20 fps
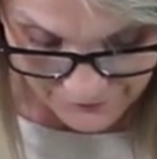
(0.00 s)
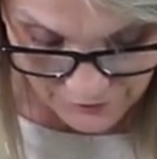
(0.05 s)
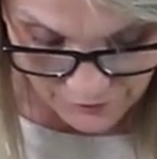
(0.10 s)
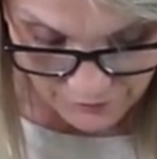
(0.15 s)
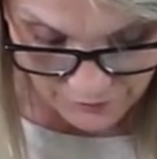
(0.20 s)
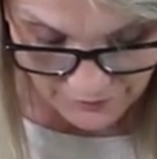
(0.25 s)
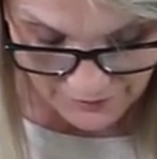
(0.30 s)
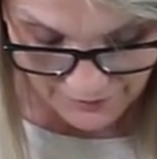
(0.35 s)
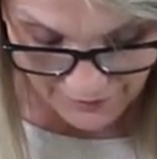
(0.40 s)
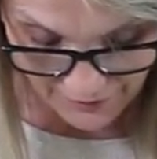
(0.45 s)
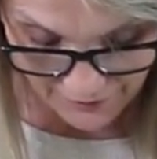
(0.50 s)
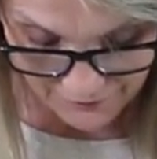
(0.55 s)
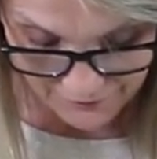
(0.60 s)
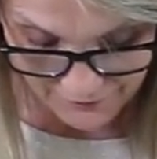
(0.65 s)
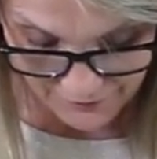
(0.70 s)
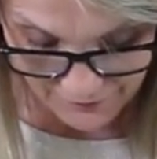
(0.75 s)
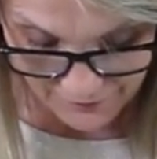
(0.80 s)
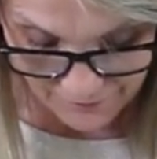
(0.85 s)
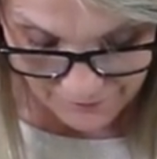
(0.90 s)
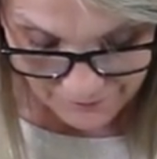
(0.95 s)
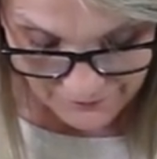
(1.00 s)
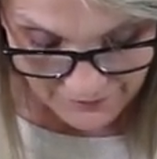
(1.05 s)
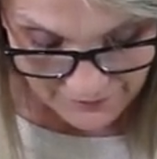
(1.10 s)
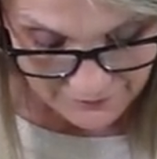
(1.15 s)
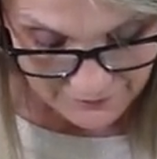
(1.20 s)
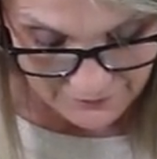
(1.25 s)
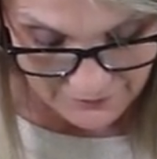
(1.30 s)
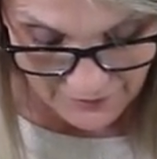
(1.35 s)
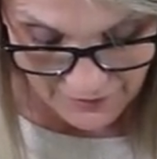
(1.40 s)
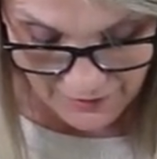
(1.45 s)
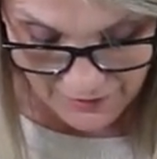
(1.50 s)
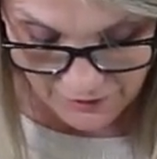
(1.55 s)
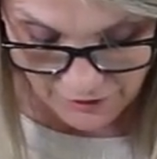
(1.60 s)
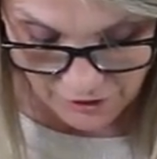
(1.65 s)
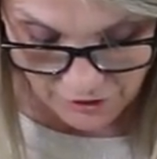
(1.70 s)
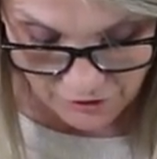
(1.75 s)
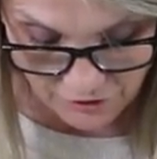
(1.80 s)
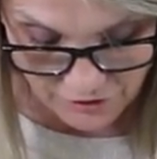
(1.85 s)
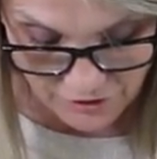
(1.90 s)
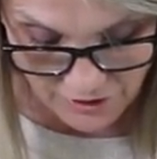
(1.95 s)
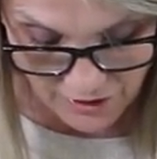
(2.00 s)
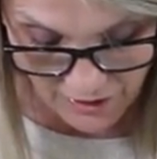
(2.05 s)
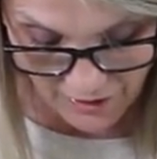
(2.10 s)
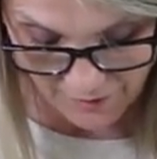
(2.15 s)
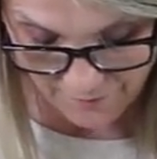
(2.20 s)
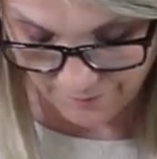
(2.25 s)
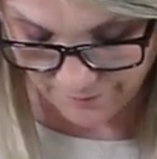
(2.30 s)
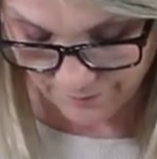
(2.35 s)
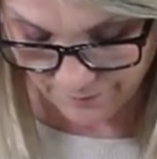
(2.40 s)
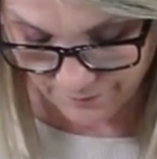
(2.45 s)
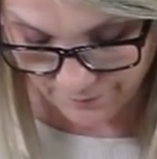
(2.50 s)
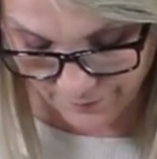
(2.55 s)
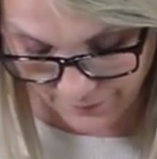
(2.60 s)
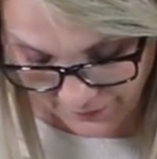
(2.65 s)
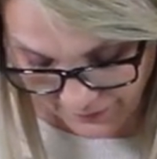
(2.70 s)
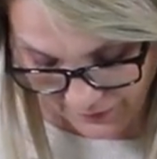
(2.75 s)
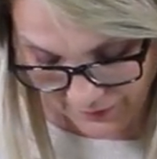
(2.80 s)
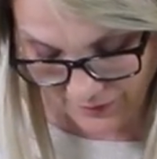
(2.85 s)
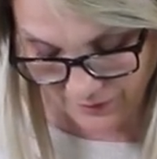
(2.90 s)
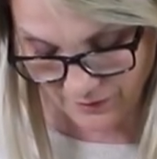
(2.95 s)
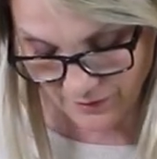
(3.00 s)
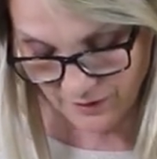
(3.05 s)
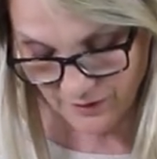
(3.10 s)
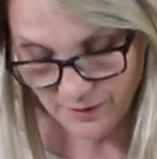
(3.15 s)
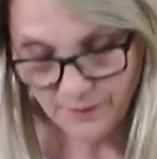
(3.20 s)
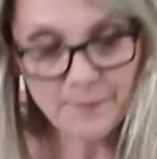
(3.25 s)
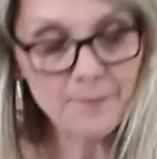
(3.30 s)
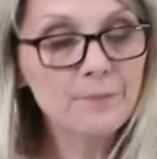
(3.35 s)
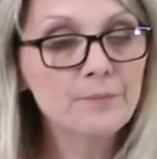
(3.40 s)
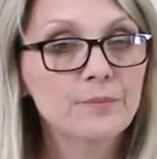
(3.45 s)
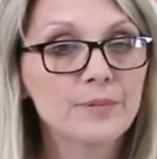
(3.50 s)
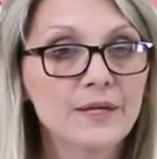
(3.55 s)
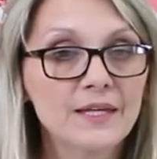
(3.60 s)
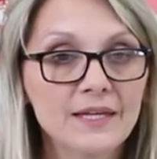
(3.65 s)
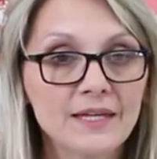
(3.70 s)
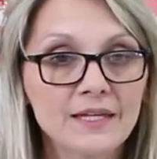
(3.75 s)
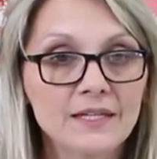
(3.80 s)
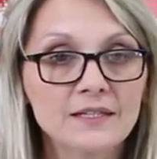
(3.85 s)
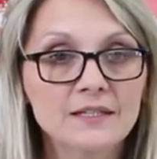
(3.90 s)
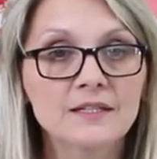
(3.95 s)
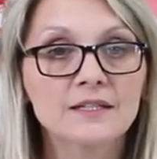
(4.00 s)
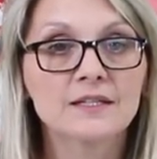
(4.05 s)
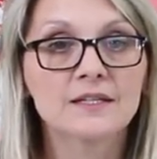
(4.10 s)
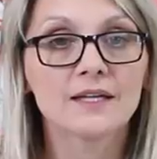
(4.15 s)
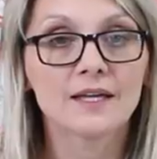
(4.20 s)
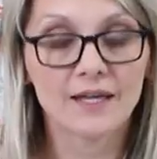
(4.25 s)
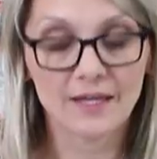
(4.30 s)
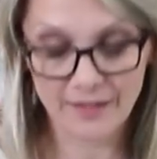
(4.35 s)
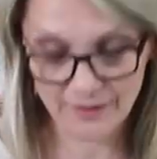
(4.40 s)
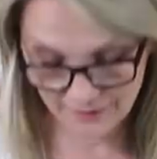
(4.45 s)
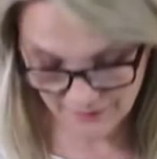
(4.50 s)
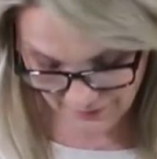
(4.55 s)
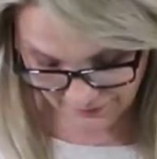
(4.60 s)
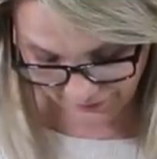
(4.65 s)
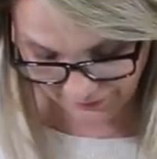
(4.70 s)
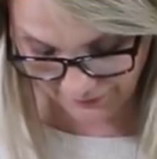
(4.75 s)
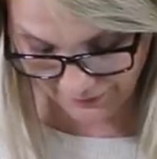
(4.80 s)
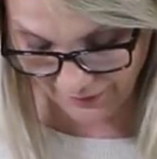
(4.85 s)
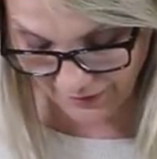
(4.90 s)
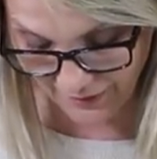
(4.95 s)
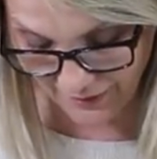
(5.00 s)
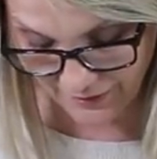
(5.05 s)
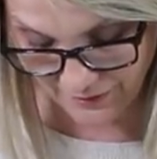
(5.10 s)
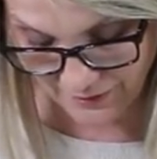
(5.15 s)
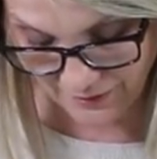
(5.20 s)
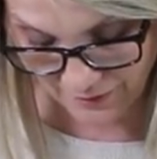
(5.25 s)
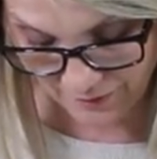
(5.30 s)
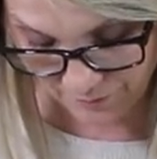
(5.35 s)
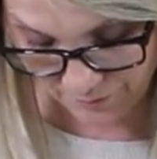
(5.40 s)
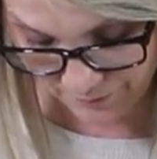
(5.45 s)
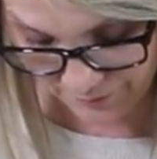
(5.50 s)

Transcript: together take your time pin pin and again